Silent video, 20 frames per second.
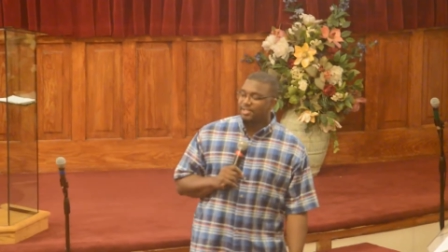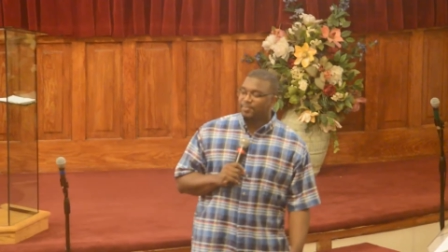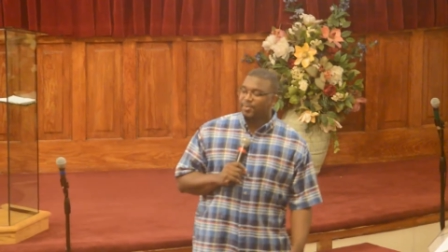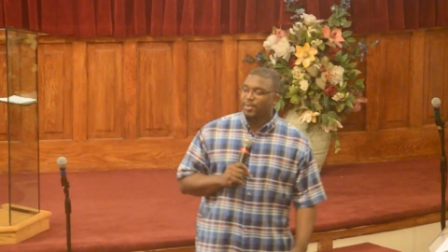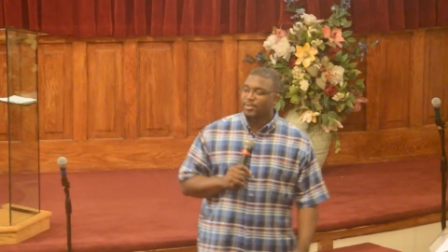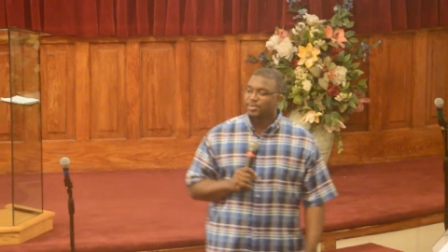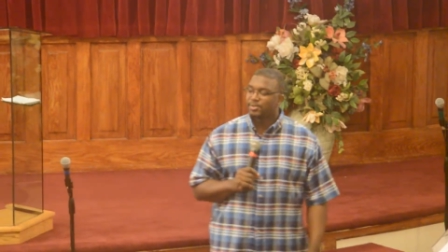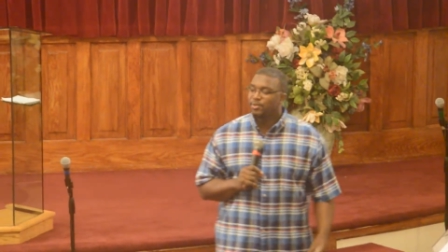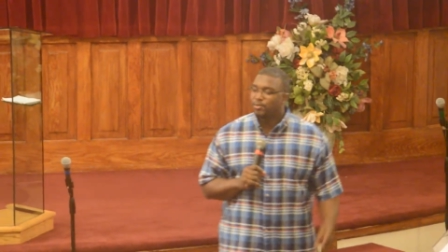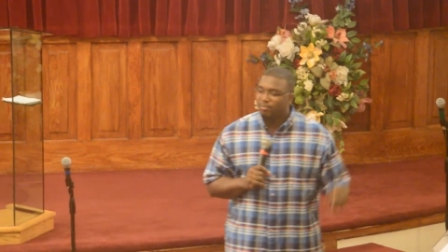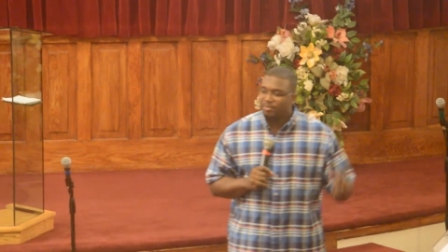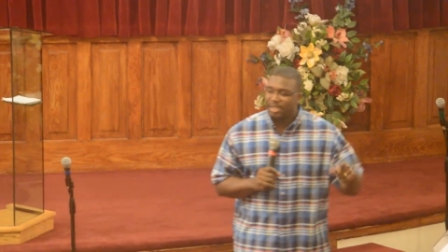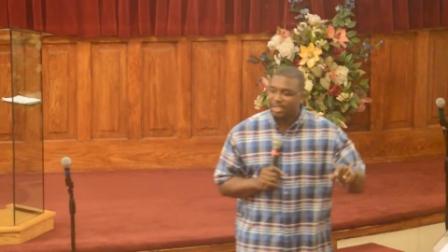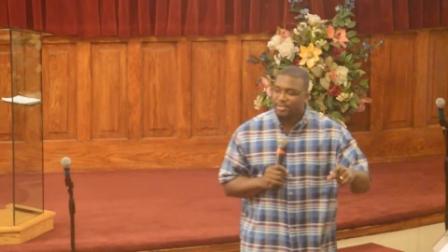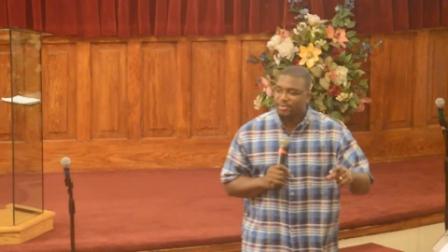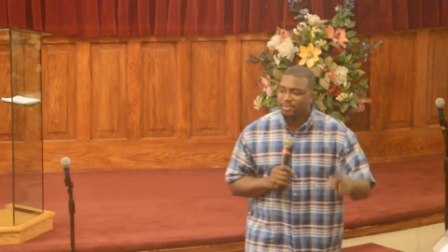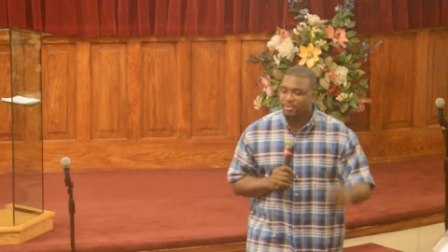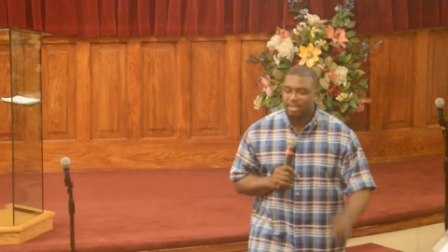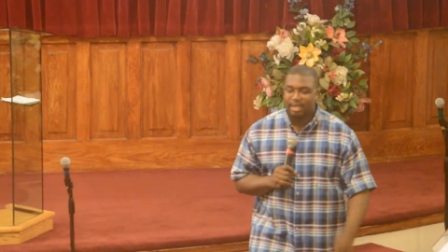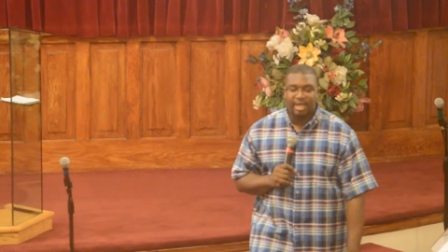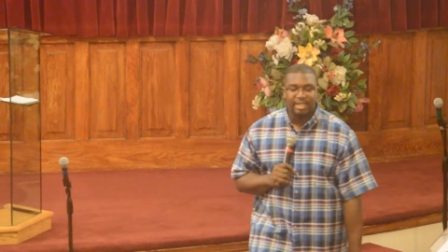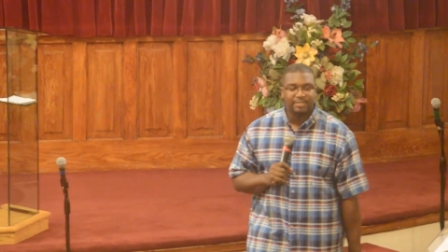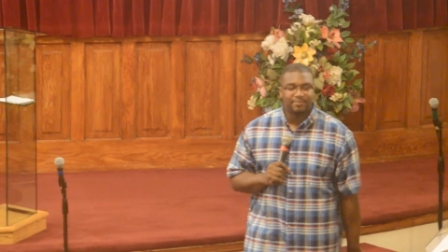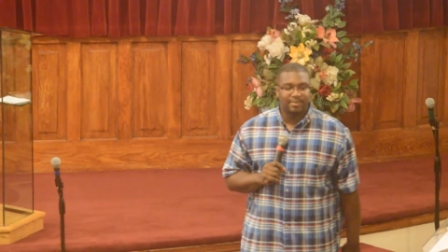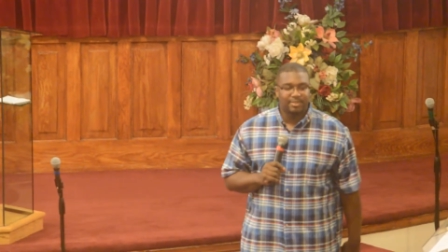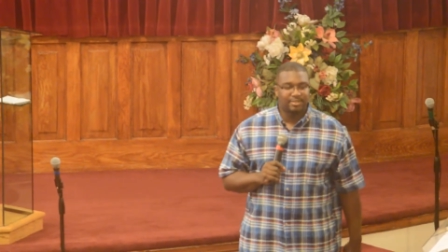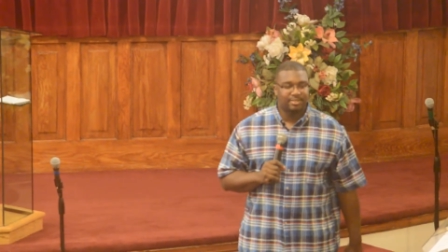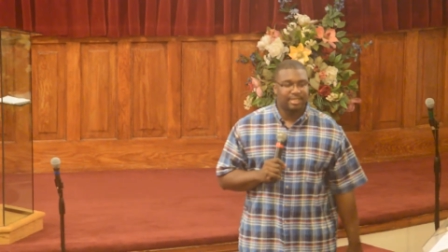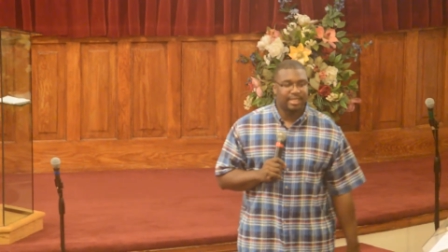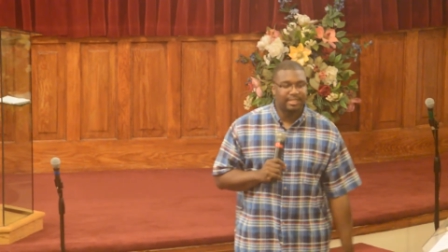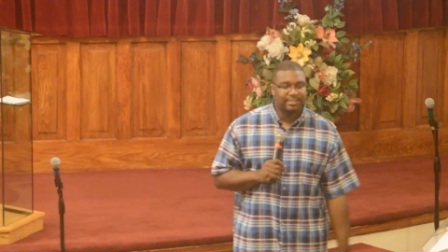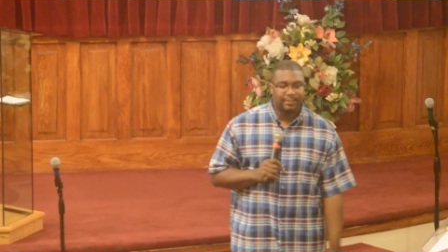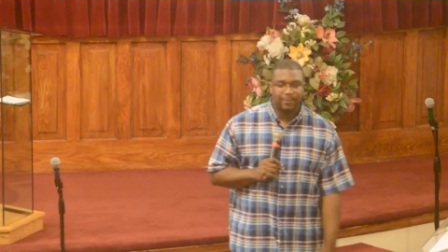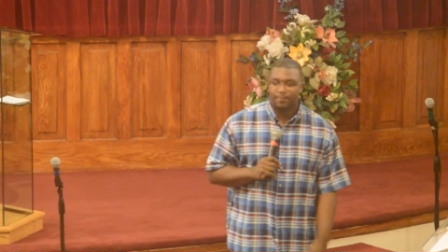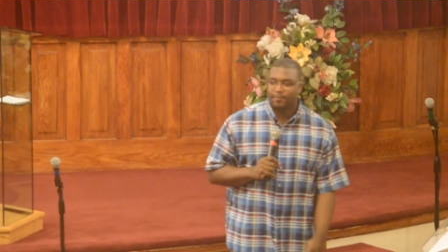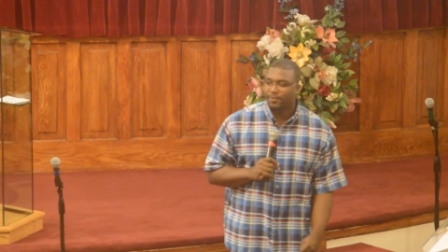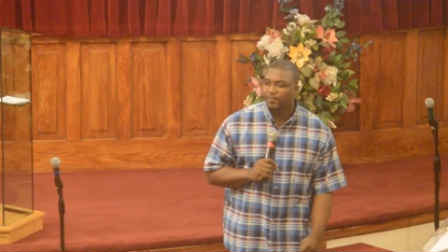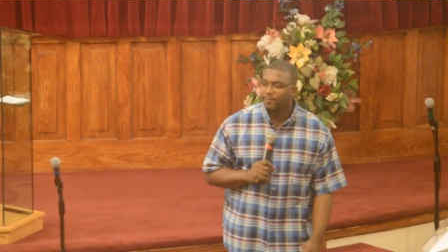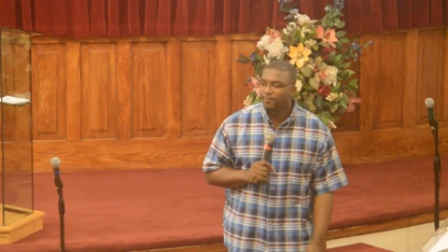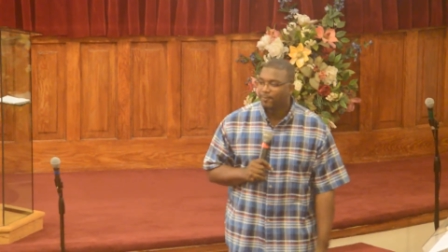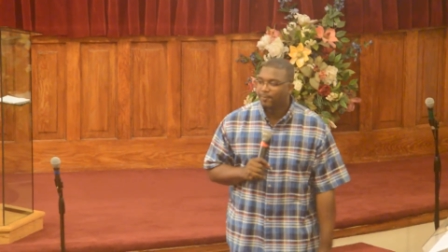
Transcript: person who makes sure the hospital stays open.